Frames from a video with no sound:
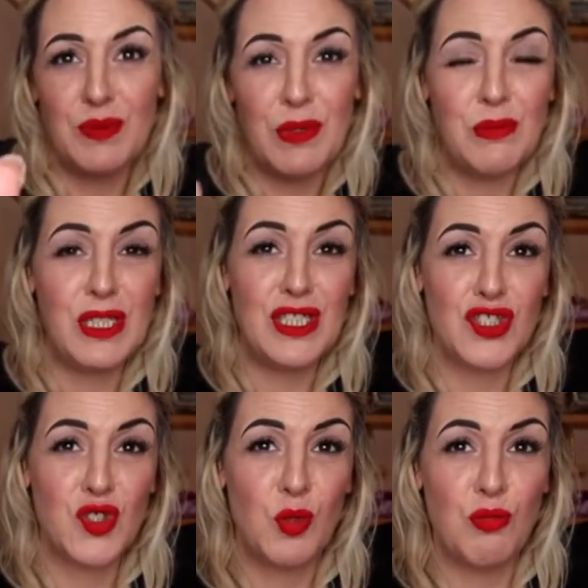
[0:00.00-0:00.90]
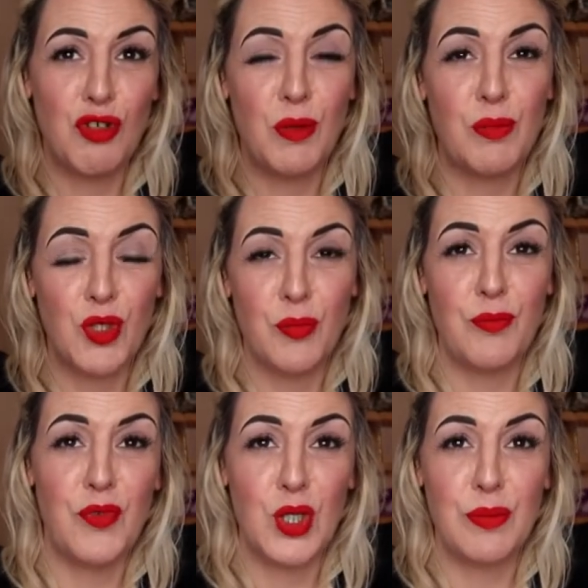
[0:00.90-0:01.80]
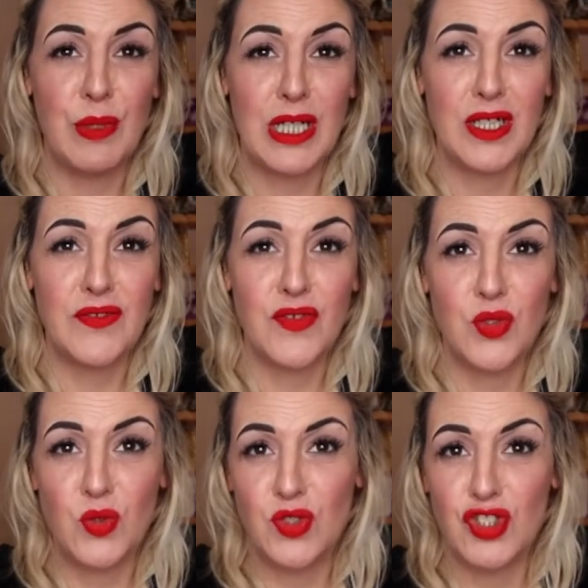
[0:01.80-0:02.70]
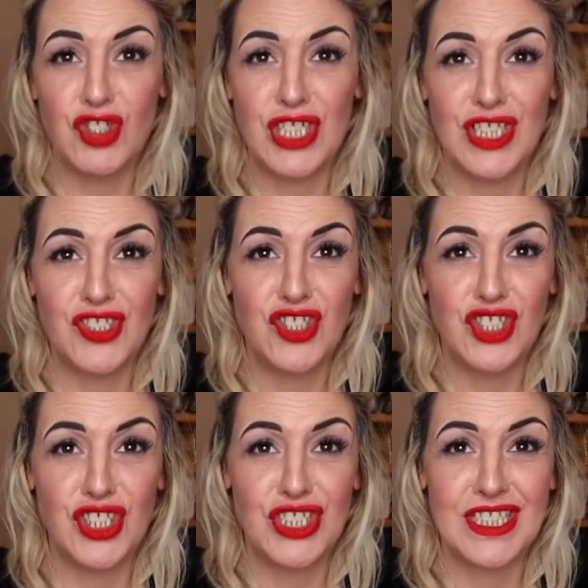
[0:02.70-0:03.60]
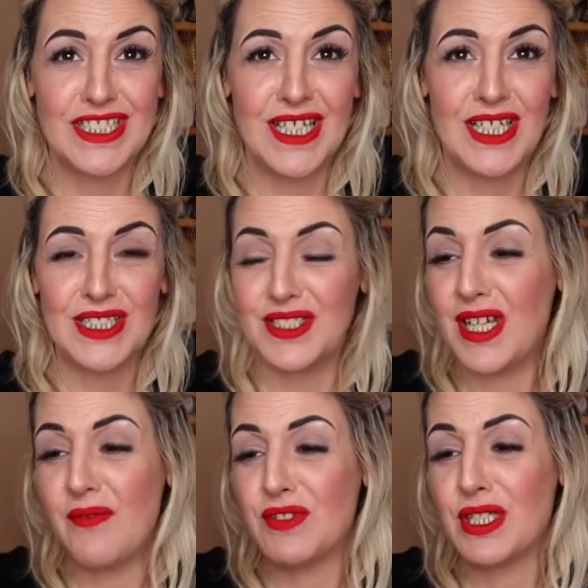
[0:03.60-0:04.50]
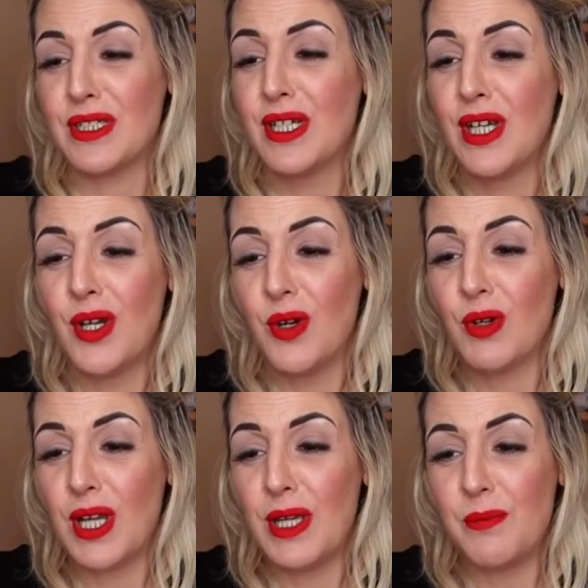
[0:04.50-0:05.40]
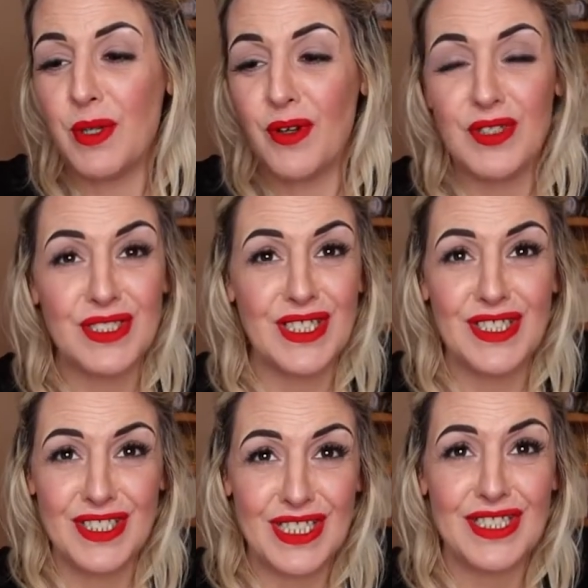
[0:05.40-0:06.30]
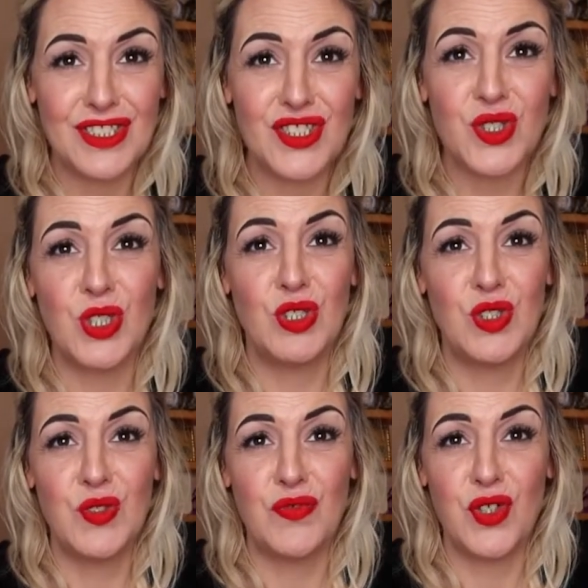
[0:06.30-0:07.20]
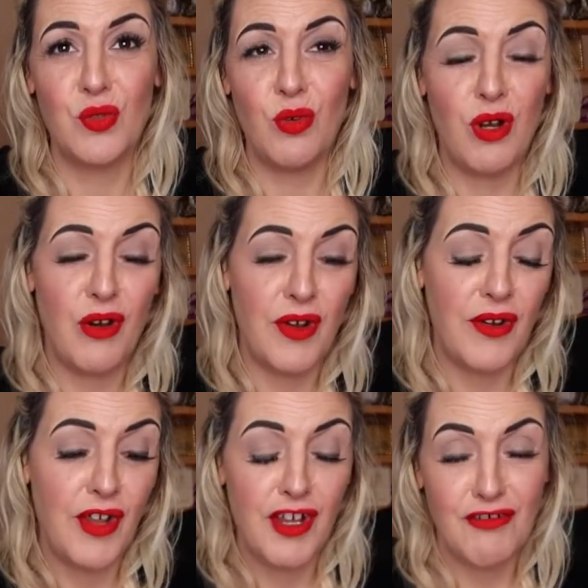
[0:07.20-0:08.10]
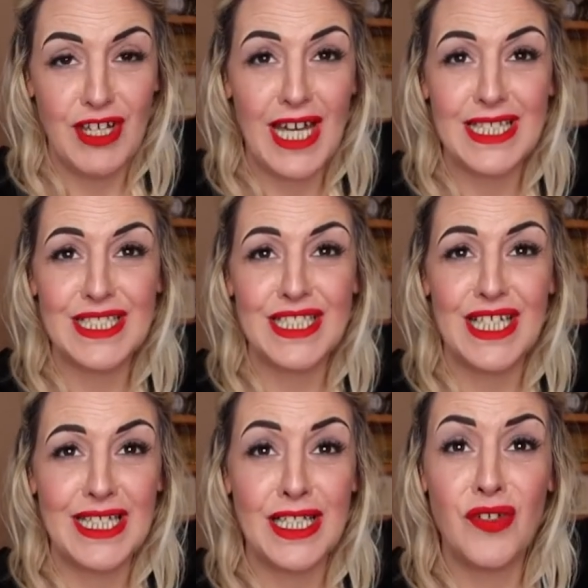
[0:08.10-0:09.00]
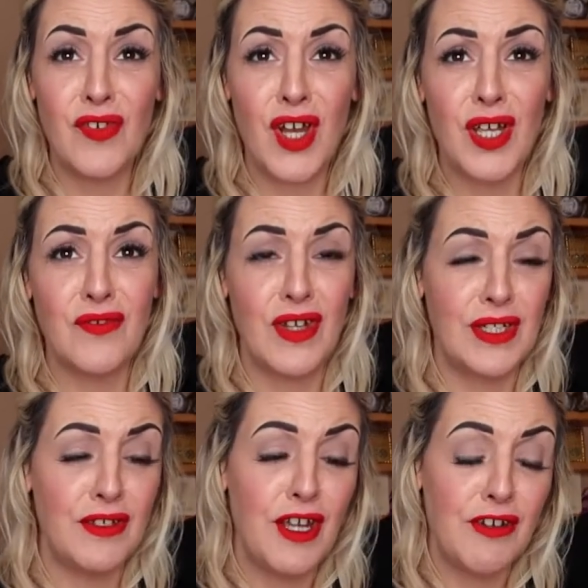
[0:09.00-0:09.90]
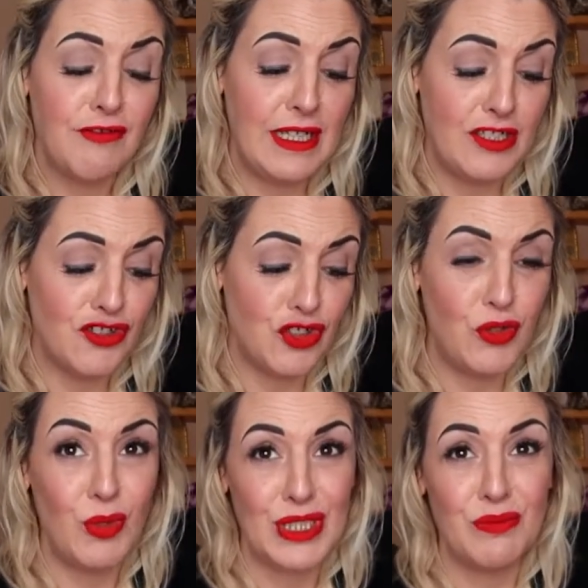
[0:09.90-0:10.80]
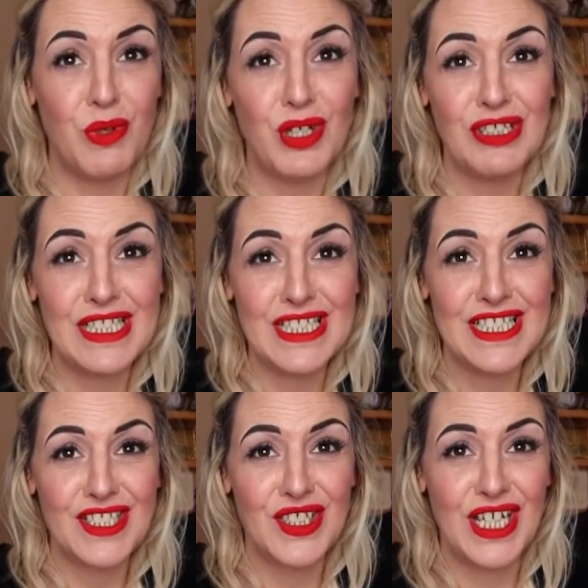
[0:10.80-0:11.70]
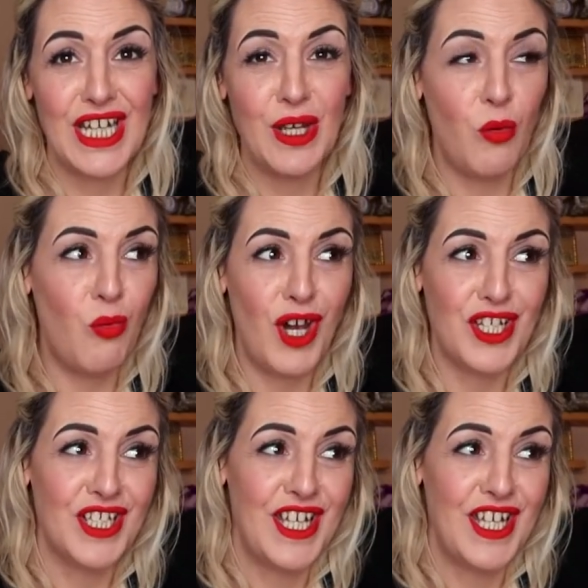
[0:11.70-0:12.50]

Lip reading: people need to sober up, cut back in the food, the drink, the drugs, the sex, everything, okay? Because it is distorting your view on reality and on life, and really and truly what's important, okay, and what